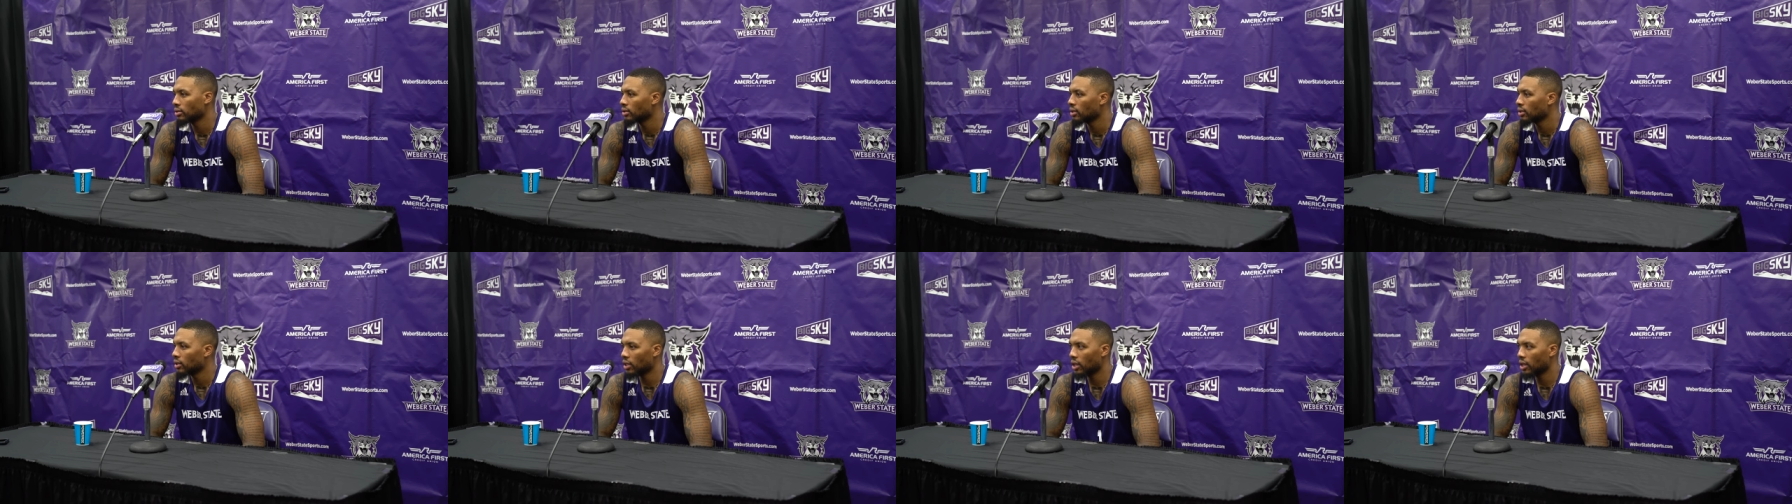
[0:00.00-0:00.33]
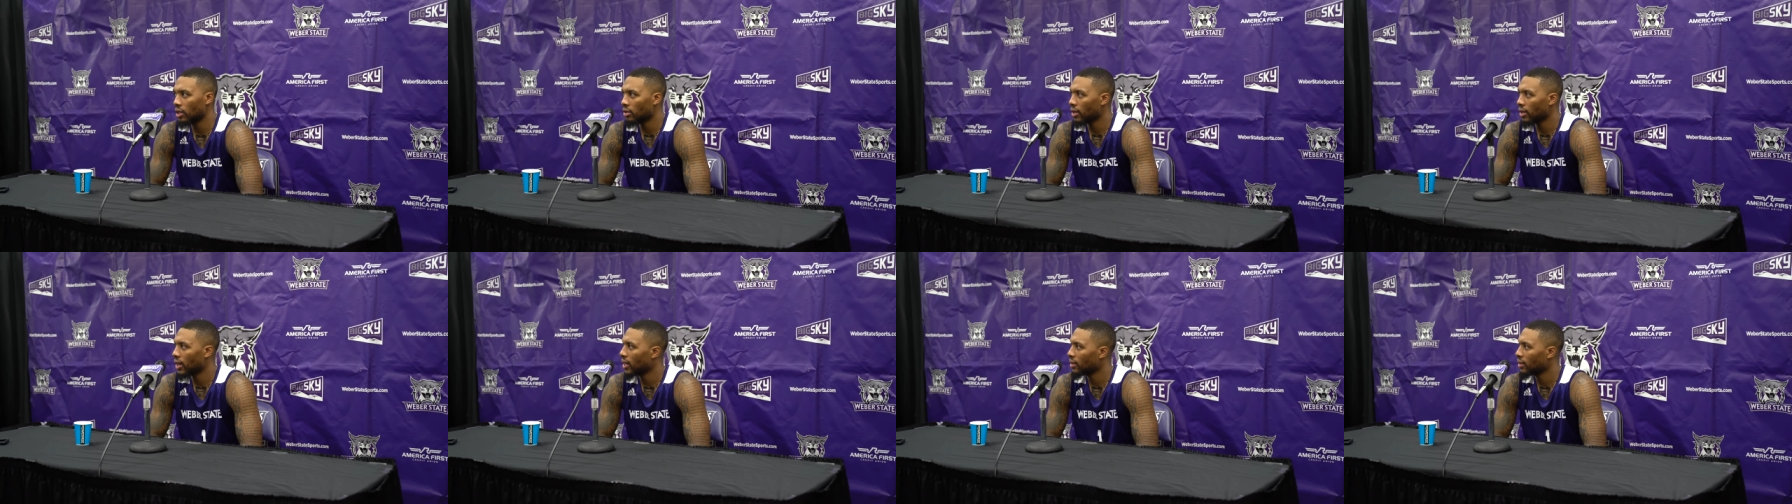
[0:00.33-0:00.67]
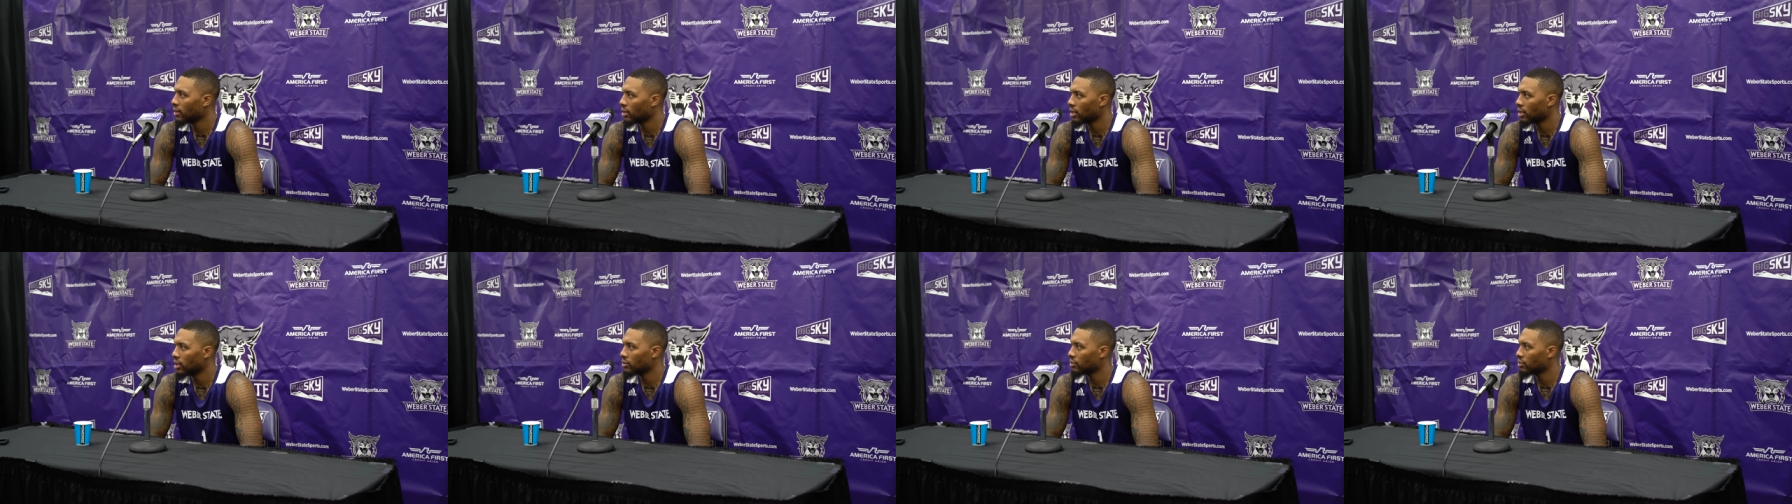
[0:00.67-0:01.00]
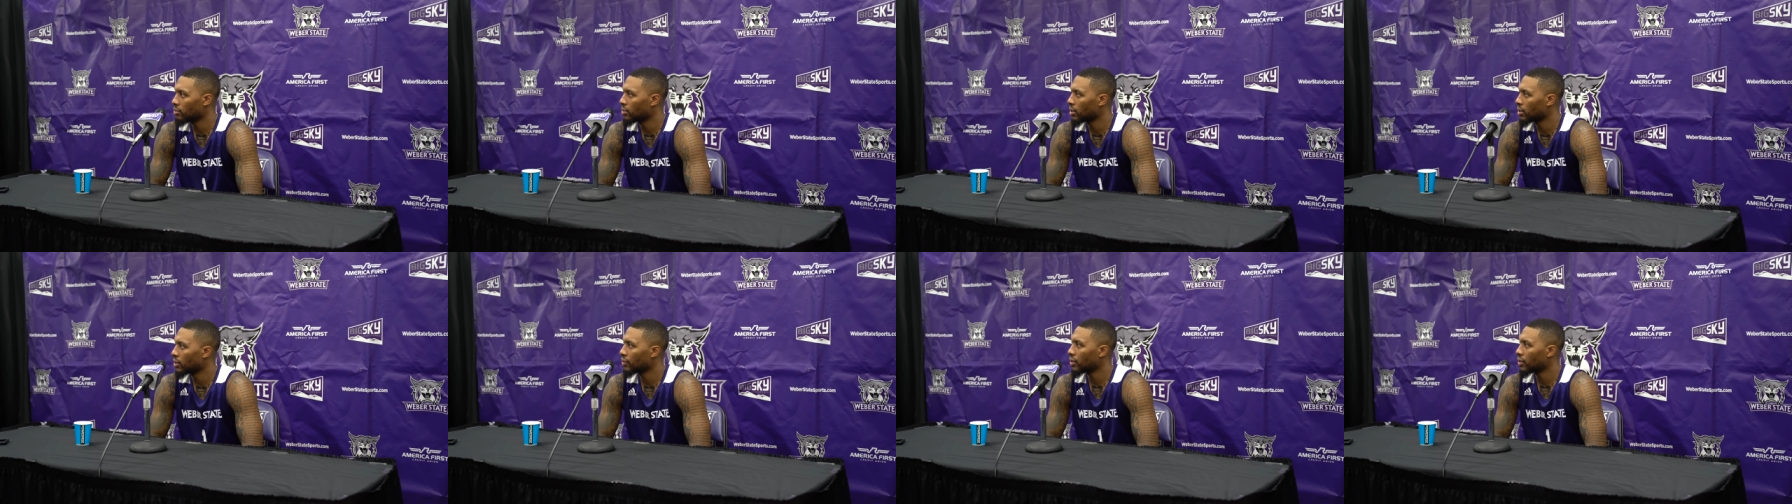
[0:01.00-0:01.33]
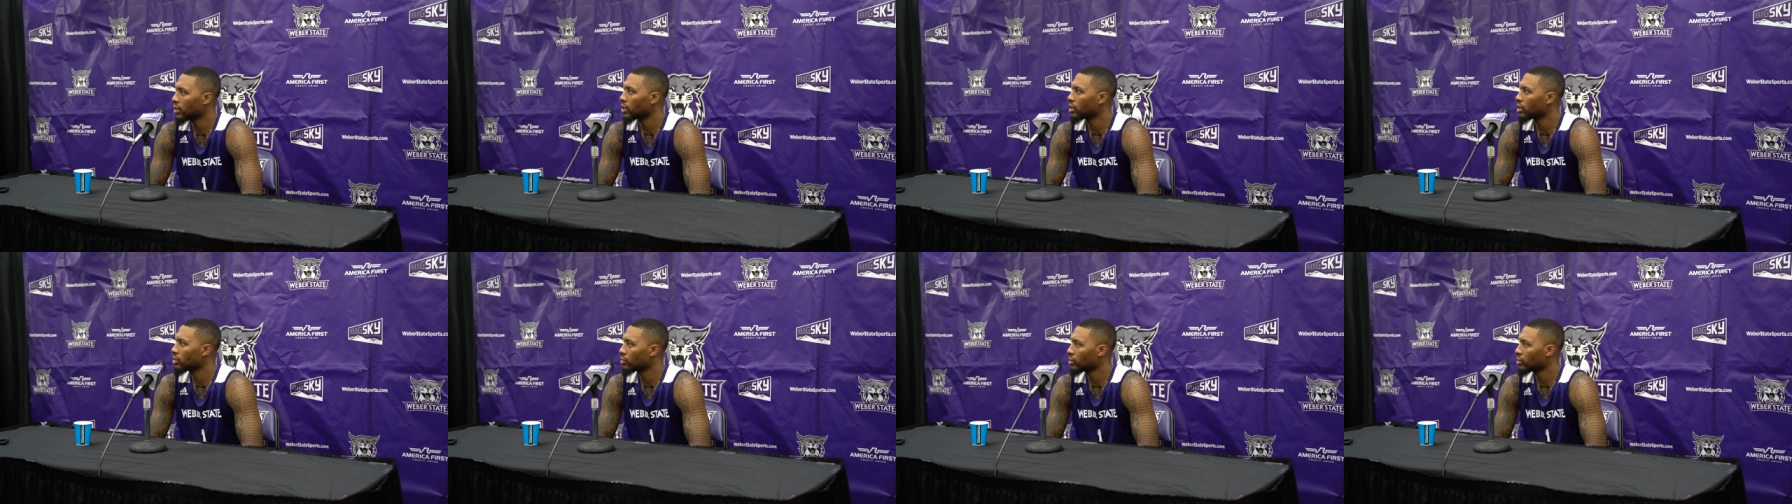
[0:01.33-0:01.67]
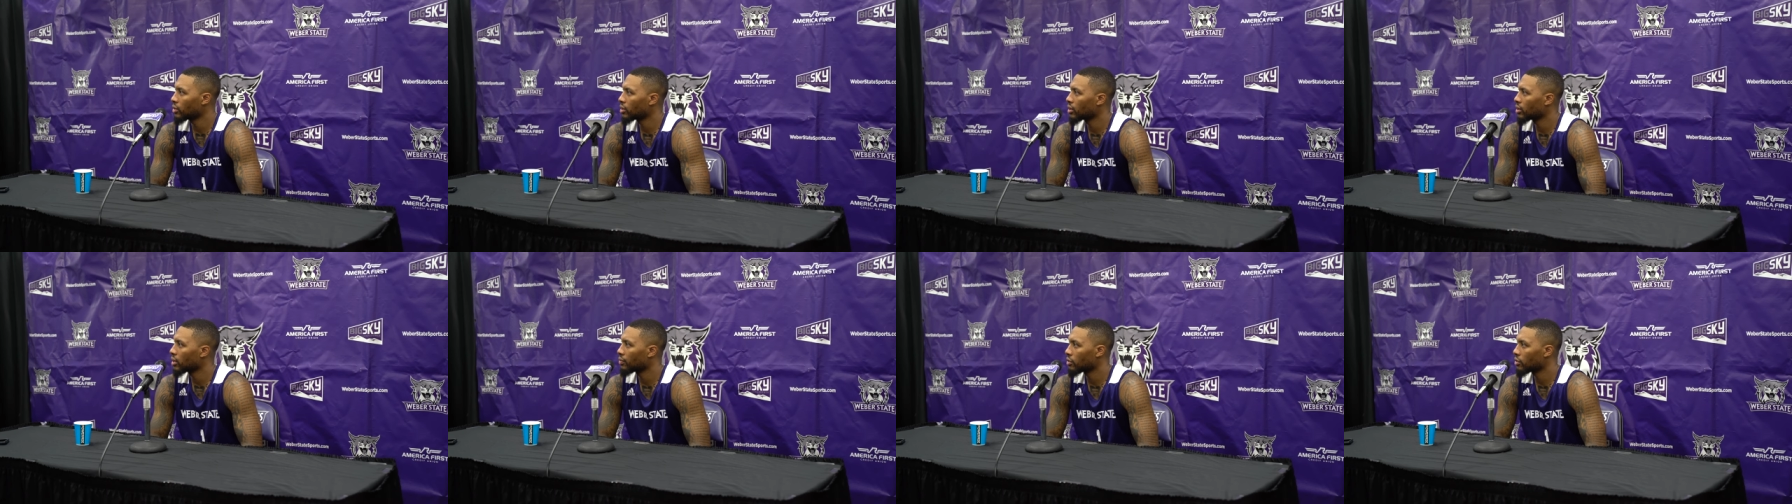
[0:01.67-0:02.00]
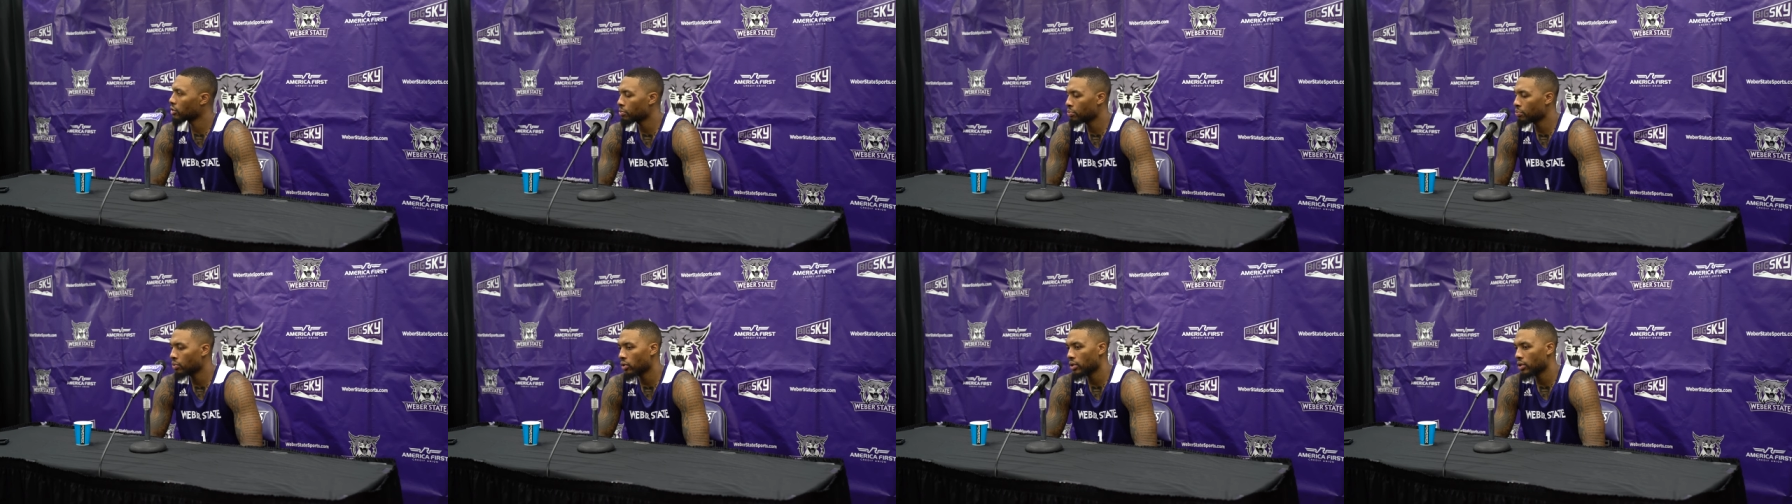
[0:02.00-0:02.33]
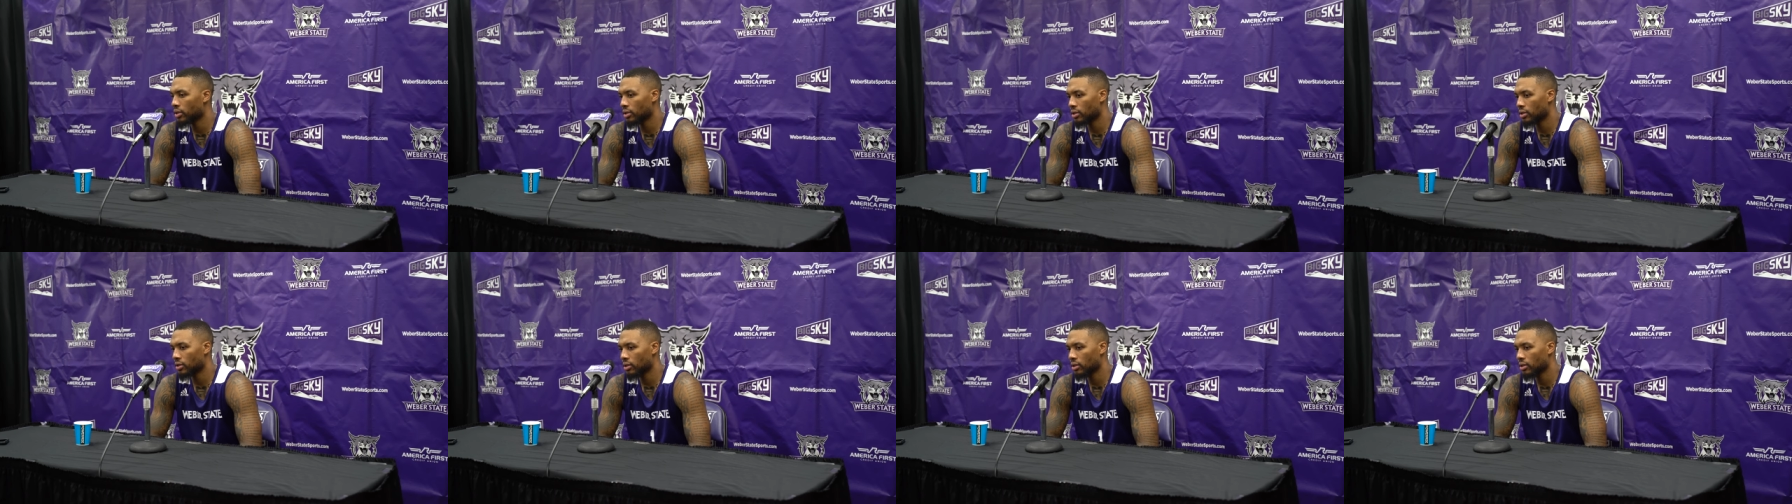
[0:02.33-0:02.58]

the other athletes from different countries, different sports,